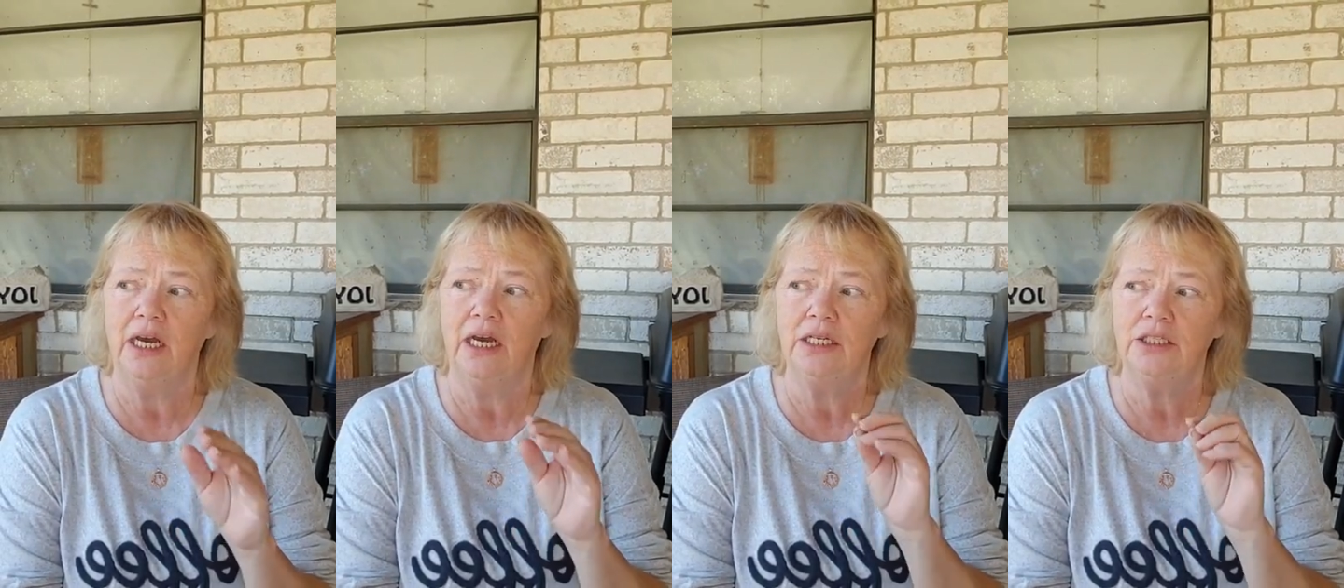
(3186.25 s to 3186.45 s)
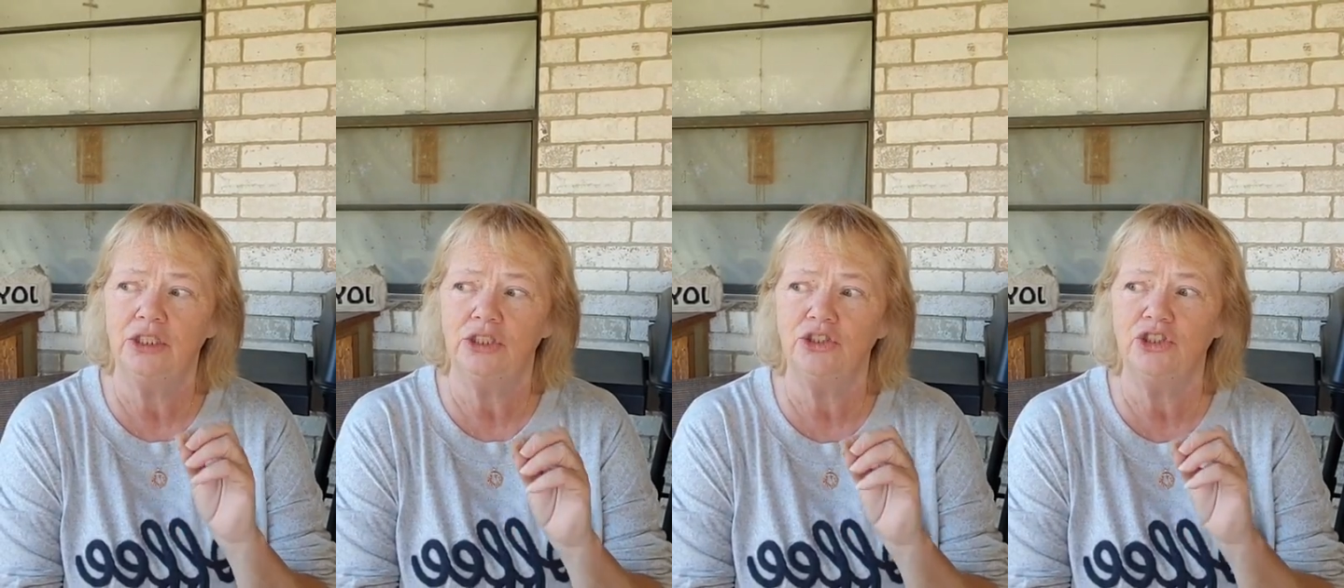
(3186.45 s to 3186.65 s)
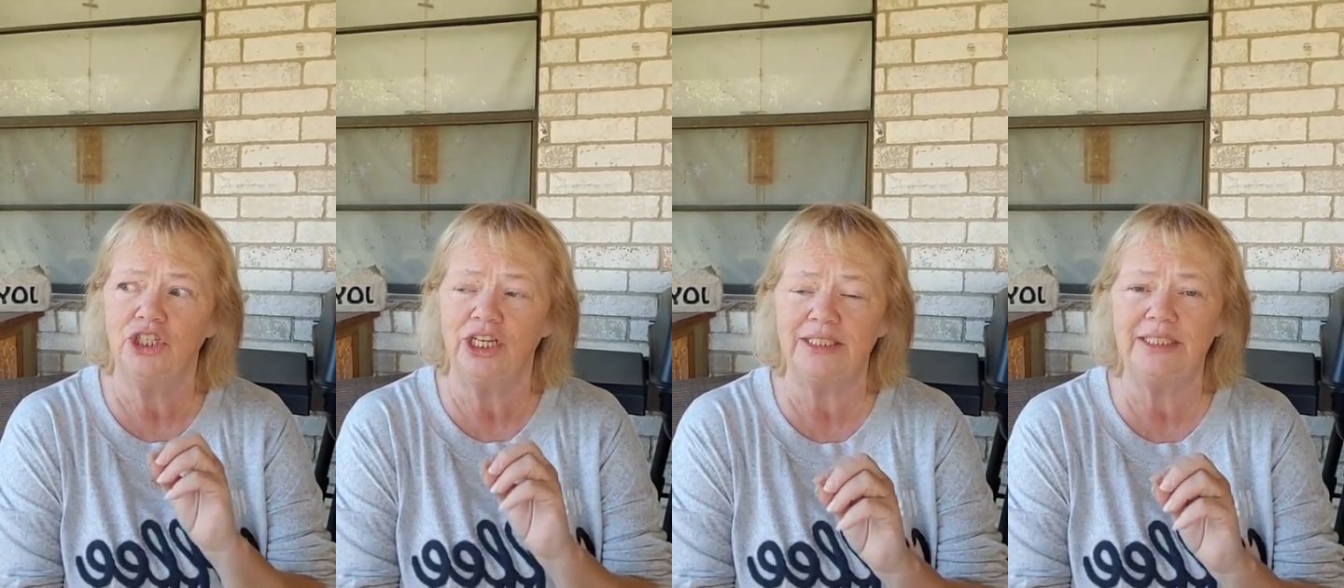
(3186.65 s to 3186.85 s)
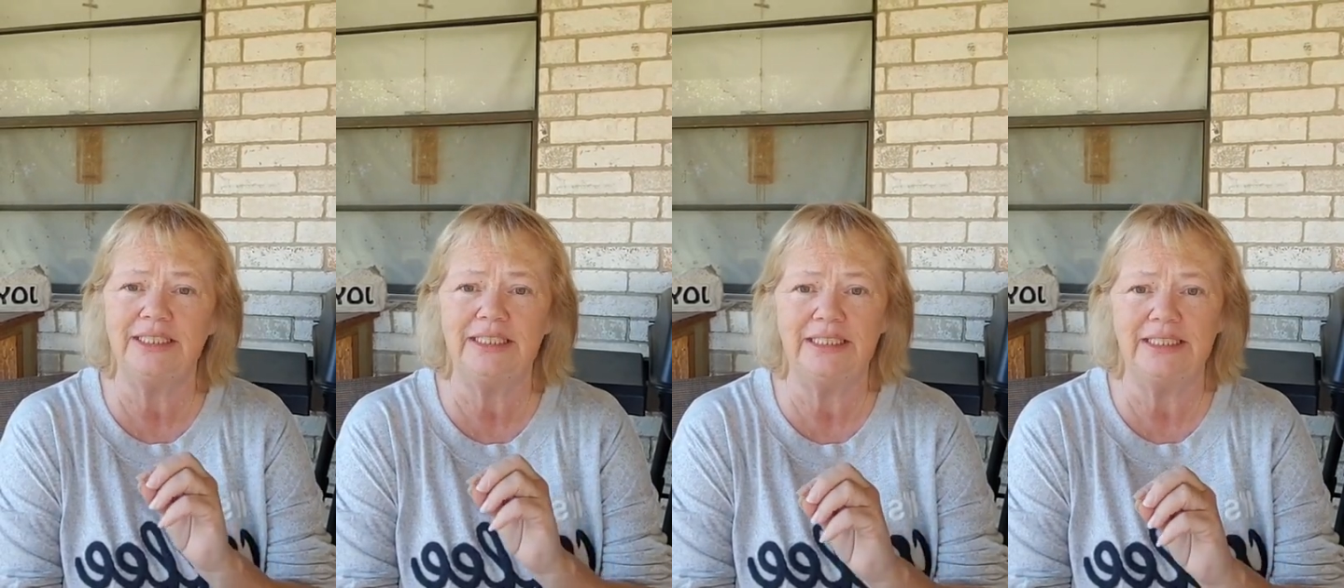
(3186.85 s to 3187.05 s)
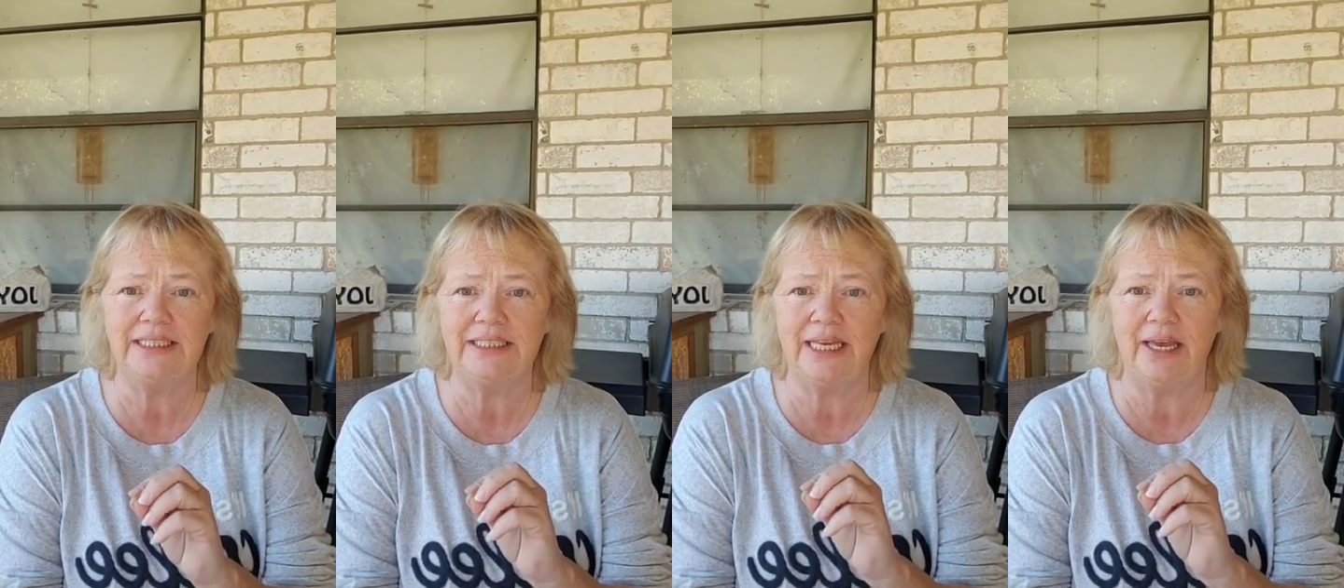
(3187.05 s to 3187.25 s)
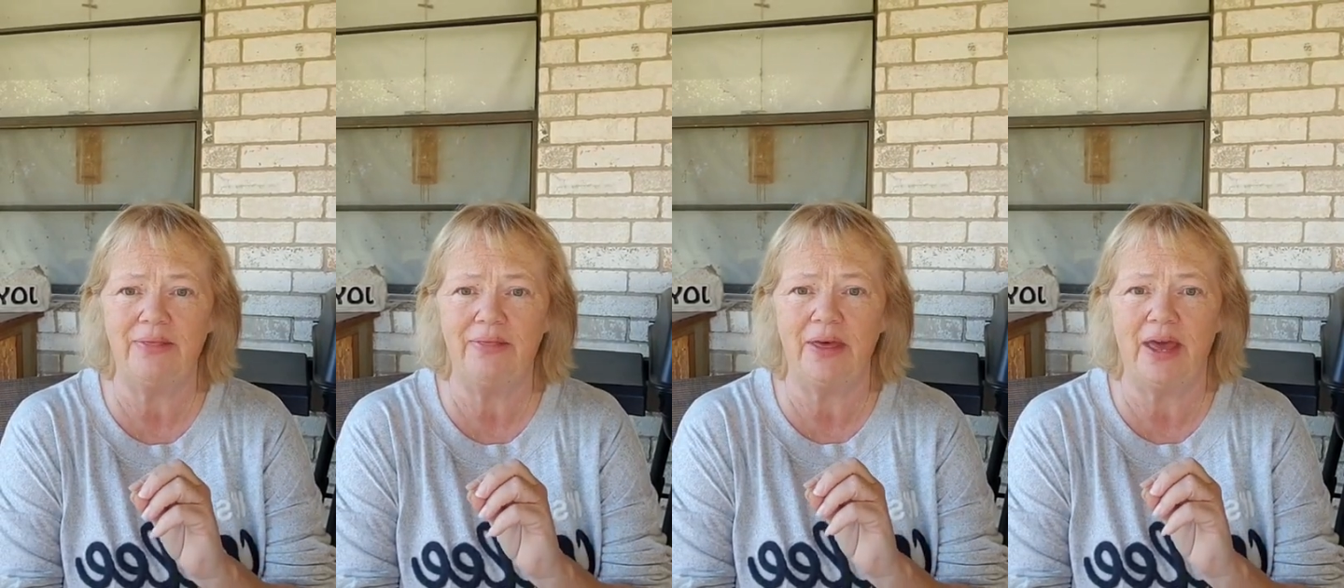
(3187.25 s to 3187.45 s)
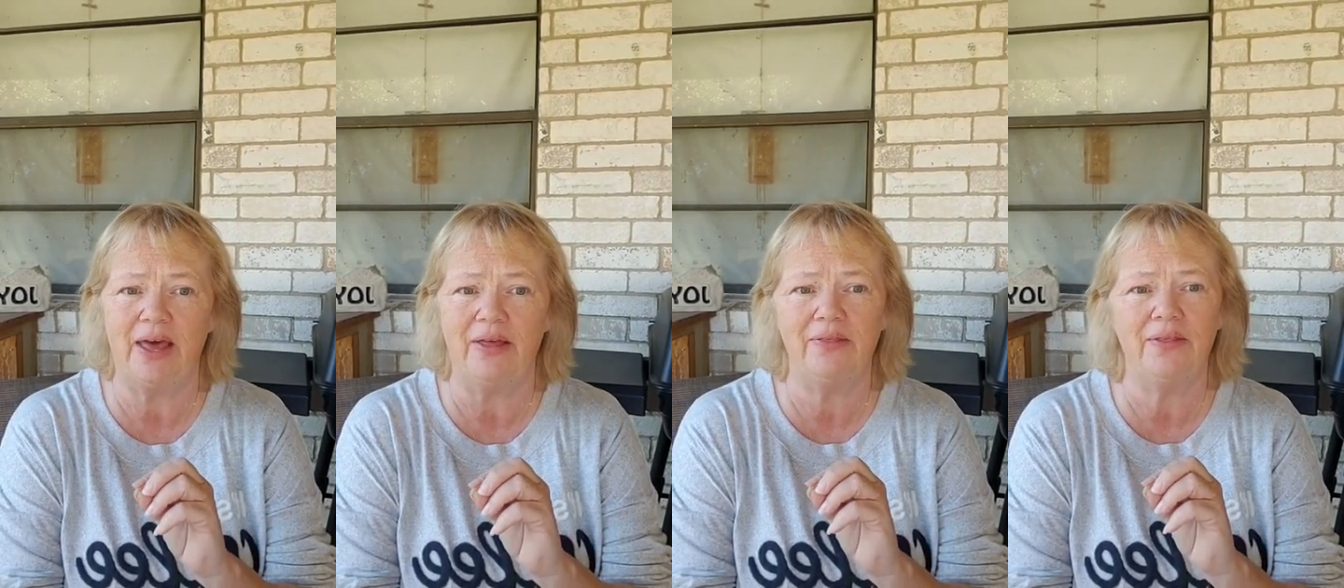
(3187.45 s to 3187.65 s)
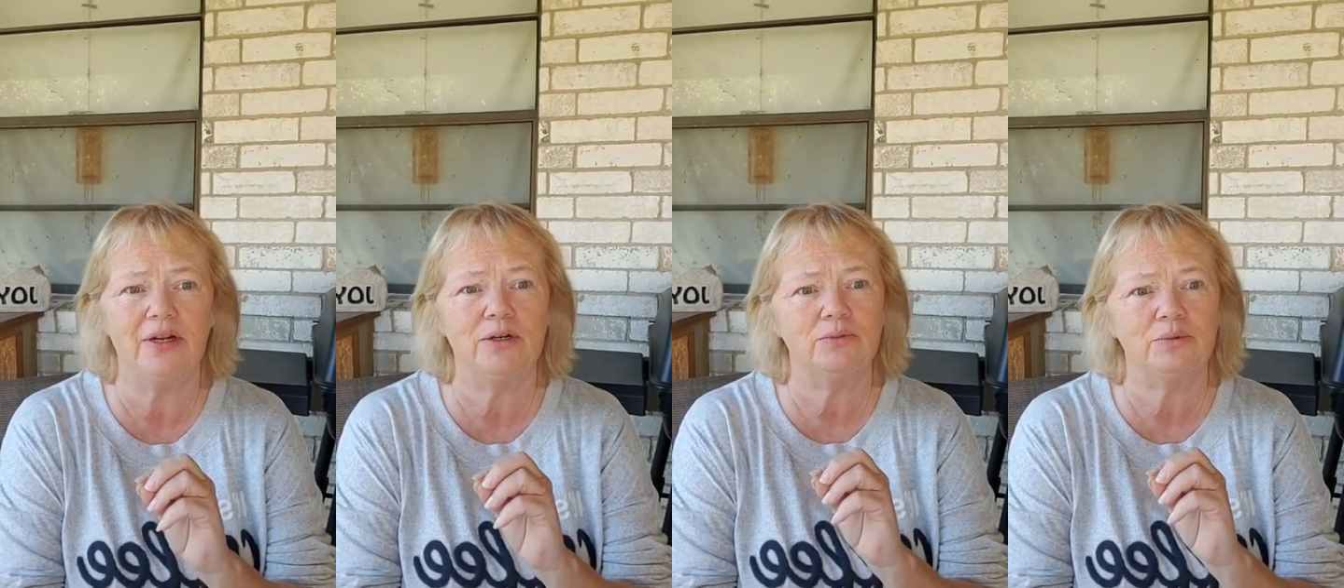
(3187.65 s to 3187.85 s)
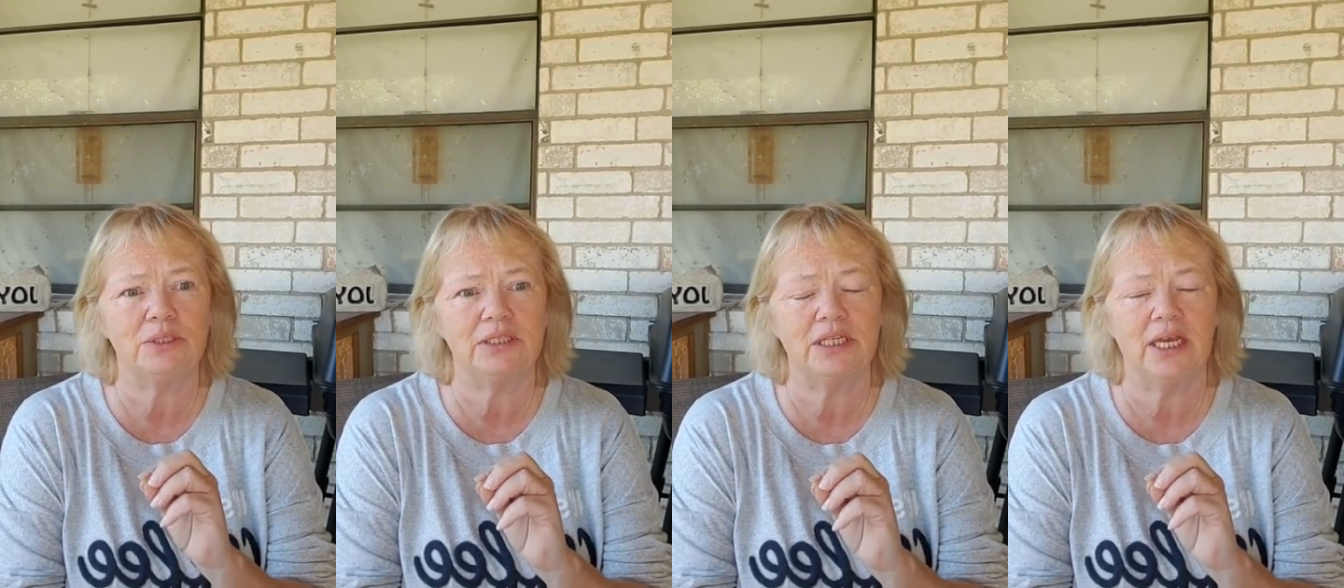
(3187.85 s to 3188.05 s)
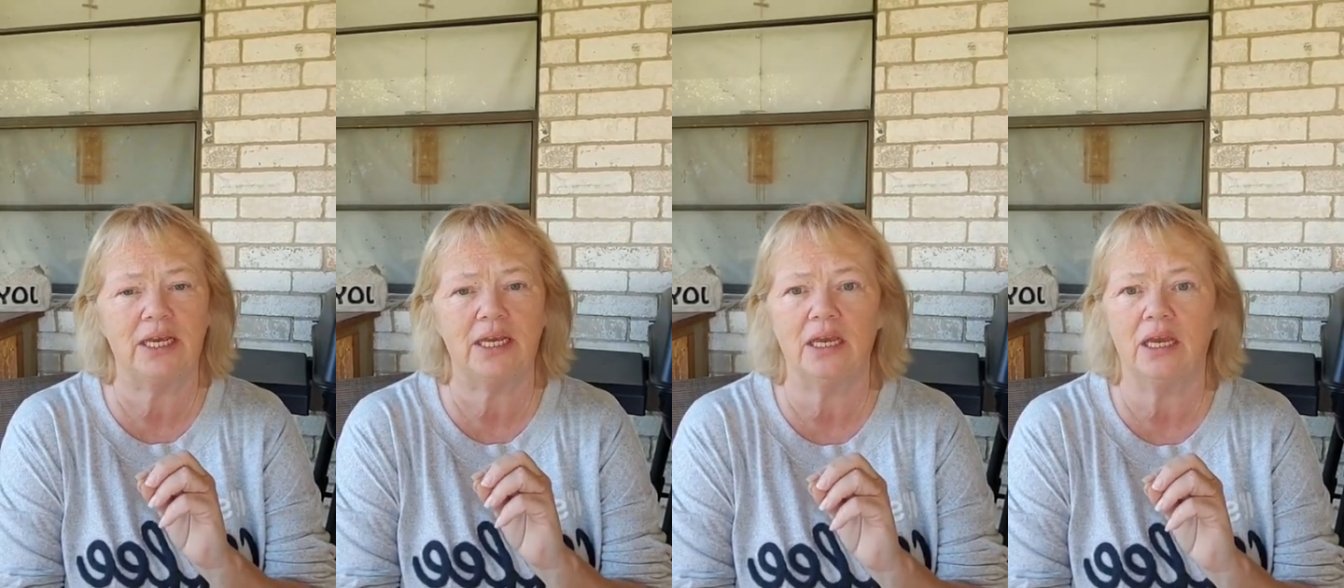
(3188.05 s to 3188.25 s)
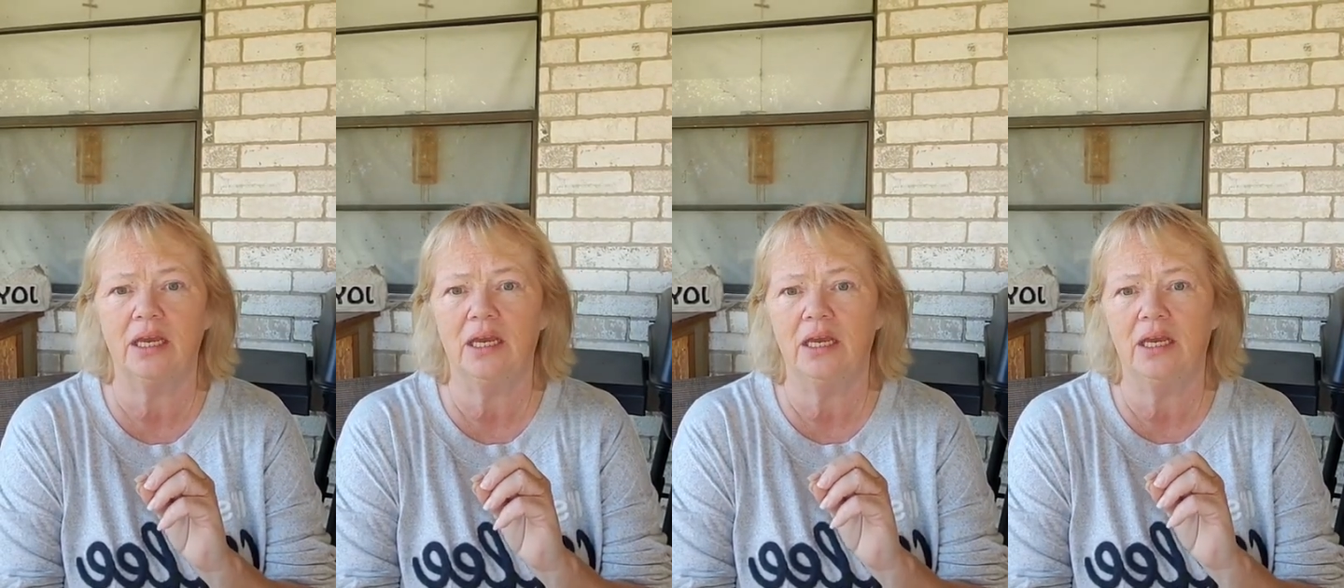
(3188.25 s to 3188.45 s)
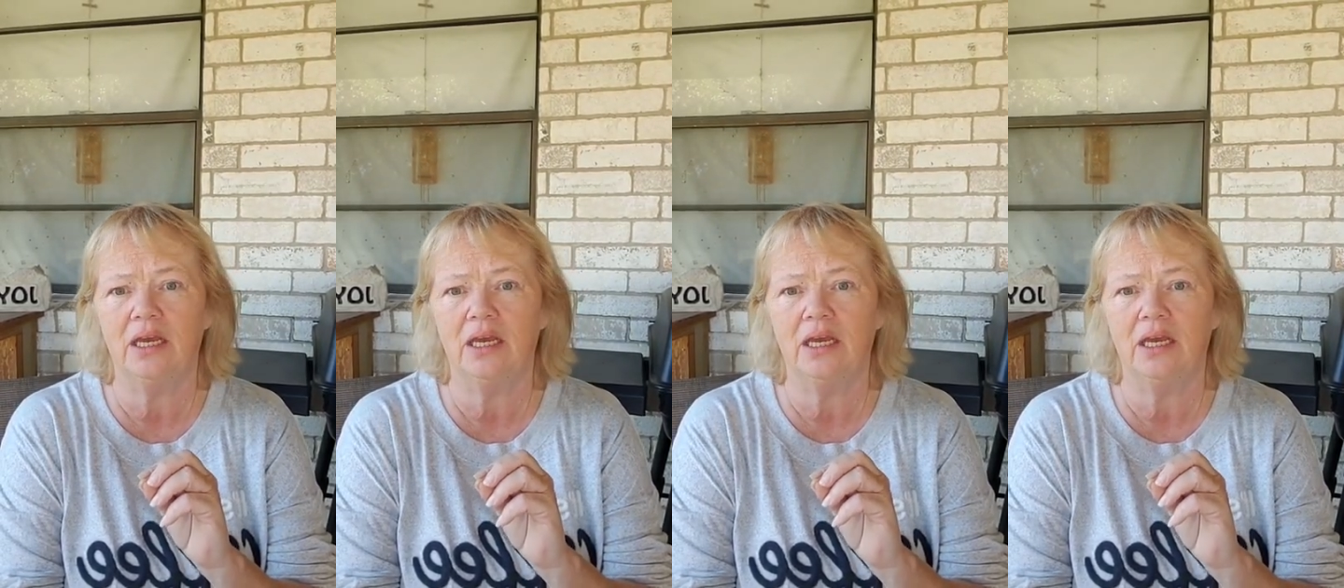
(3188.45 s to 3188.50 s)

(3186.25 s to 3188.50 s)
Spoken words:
until Jessie said that. And then it was like,